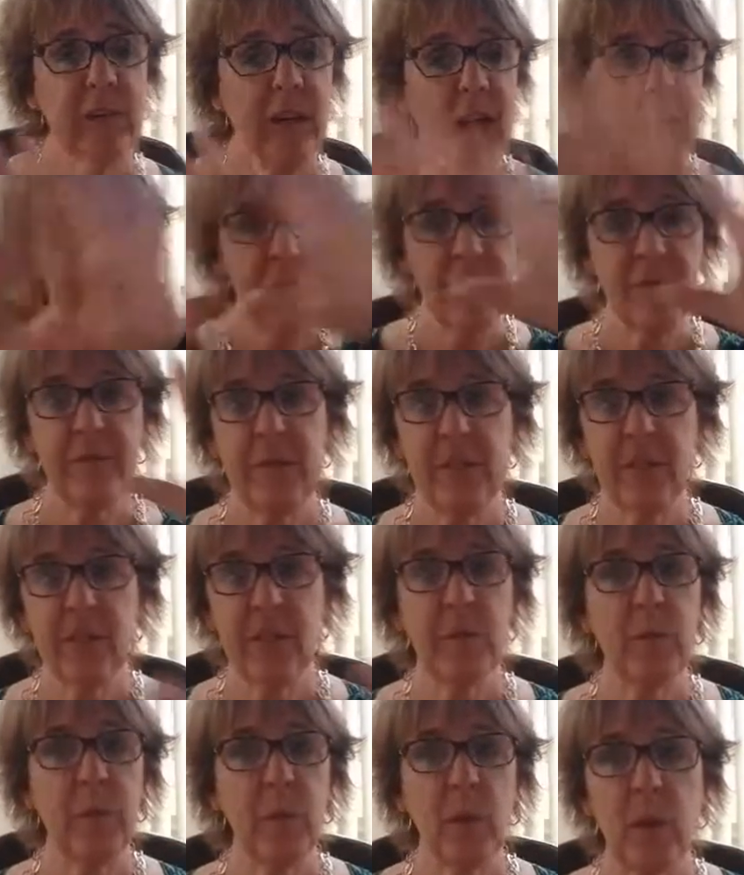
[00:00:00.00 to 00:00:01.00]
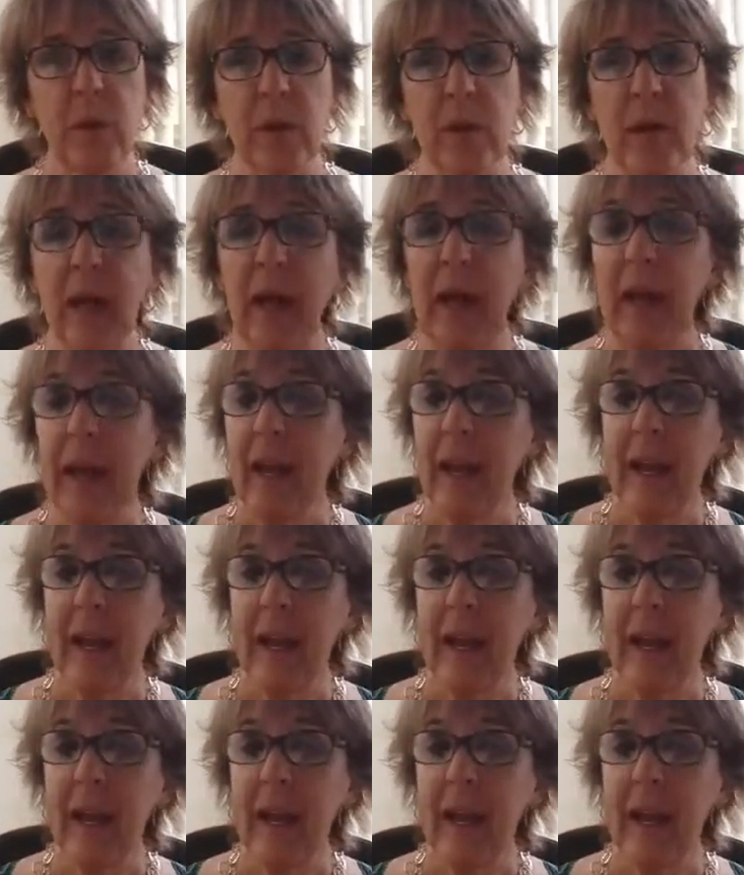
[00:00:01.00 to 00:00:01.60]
I have a vision board and